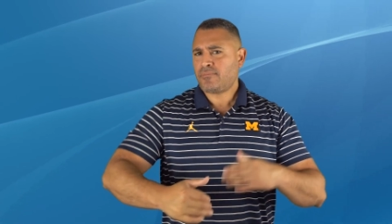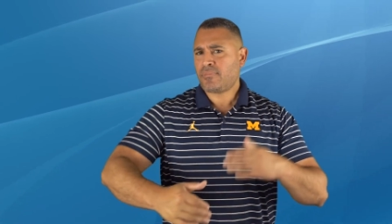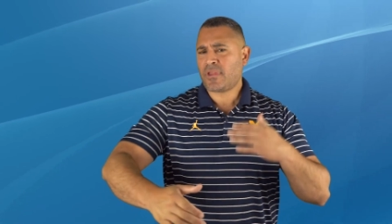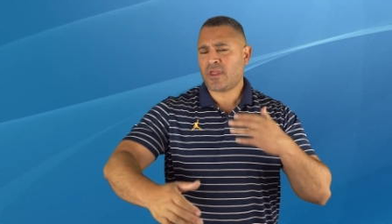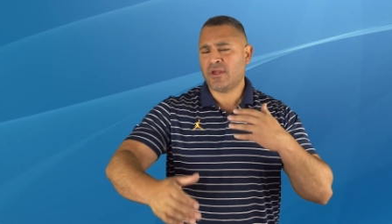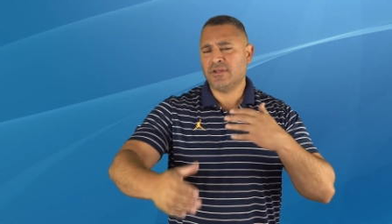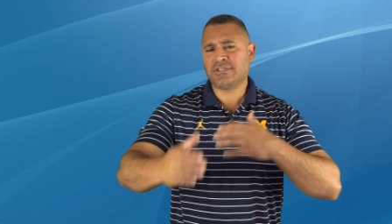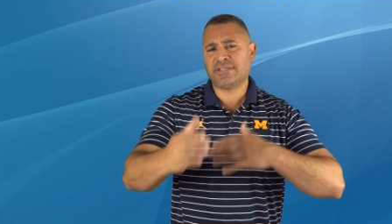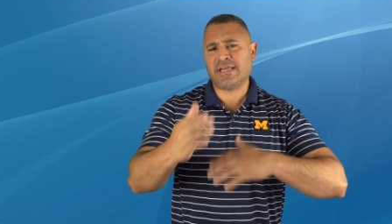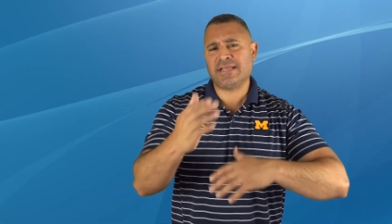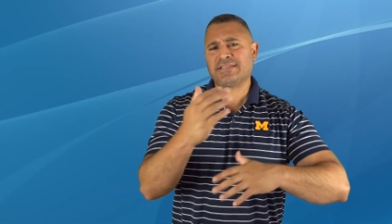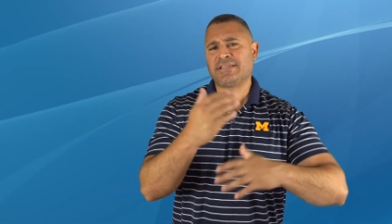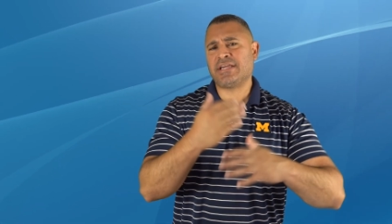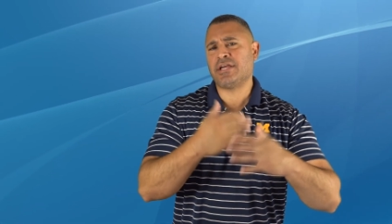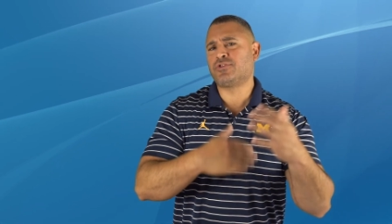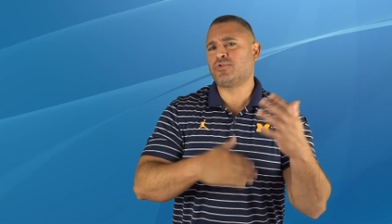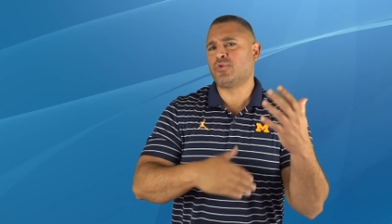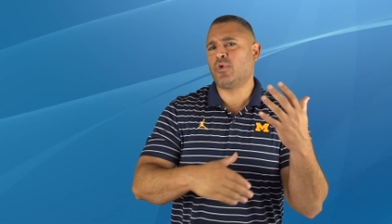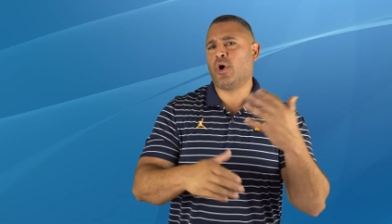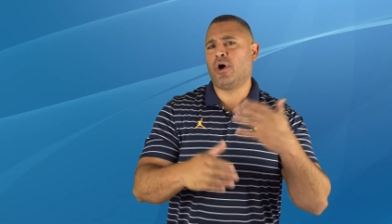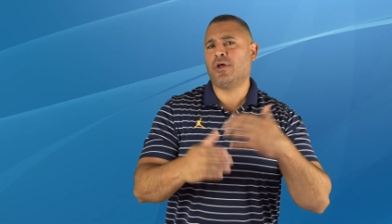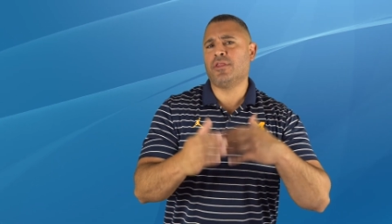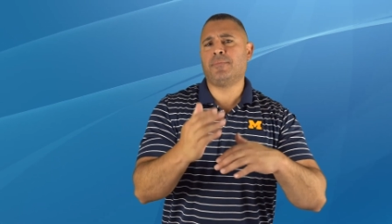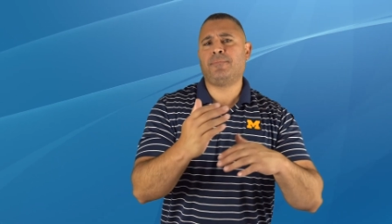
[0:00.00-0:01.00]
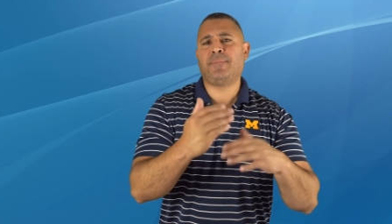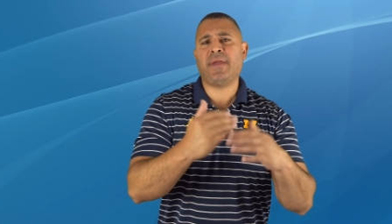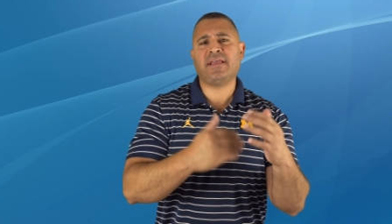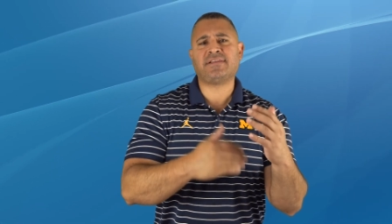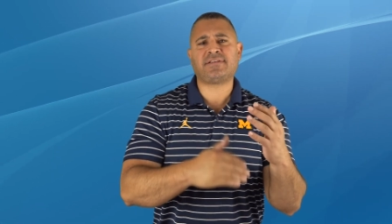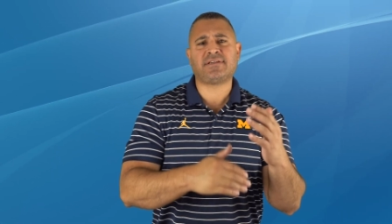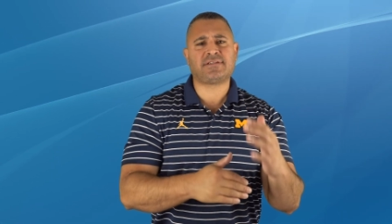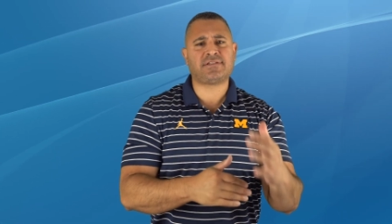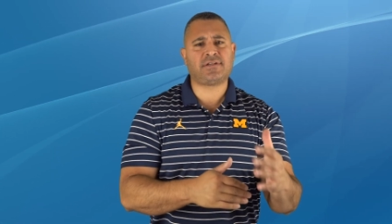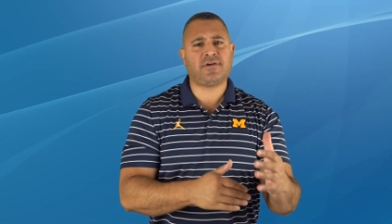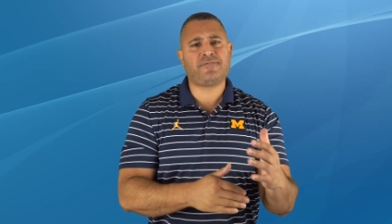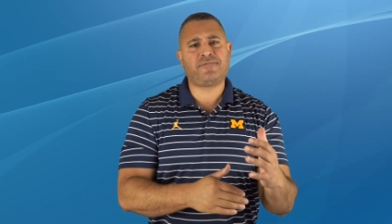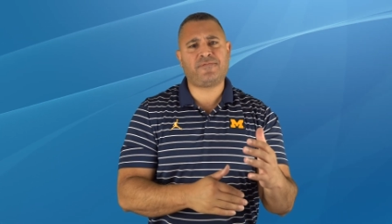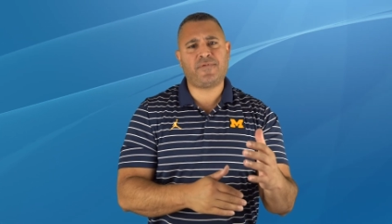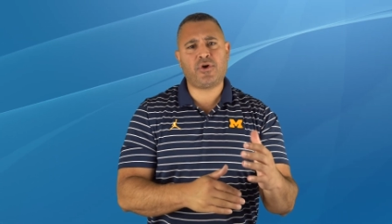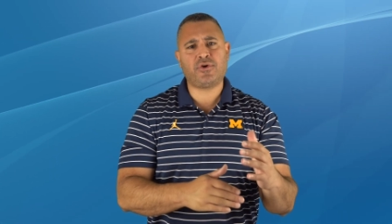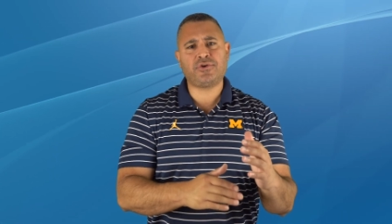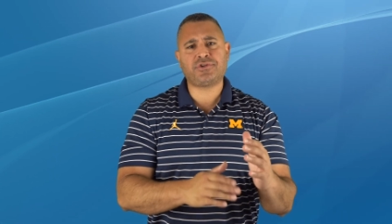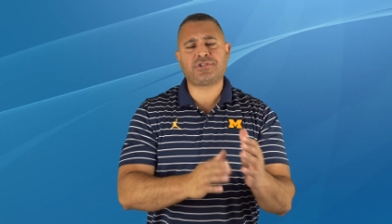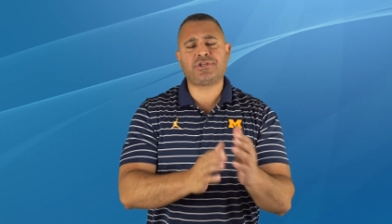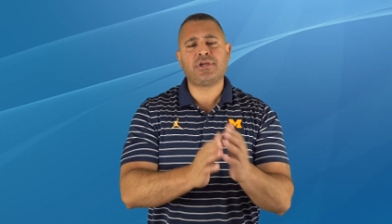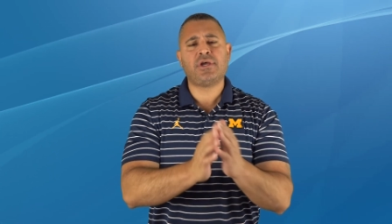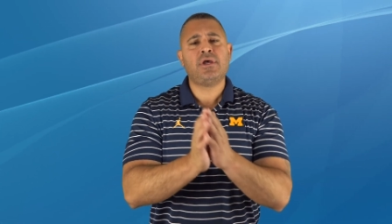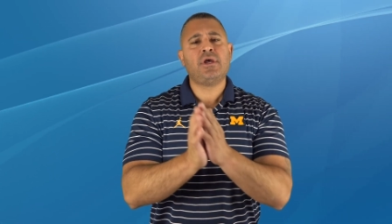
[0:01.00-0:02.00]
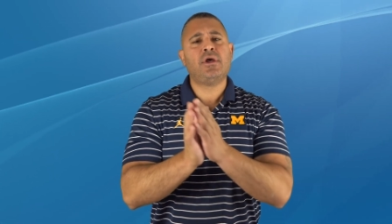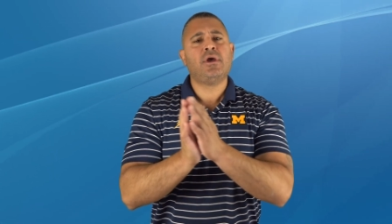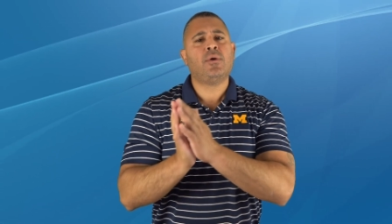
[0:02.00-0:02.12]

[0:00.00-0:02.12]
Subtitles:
So let's get through all the basics up first.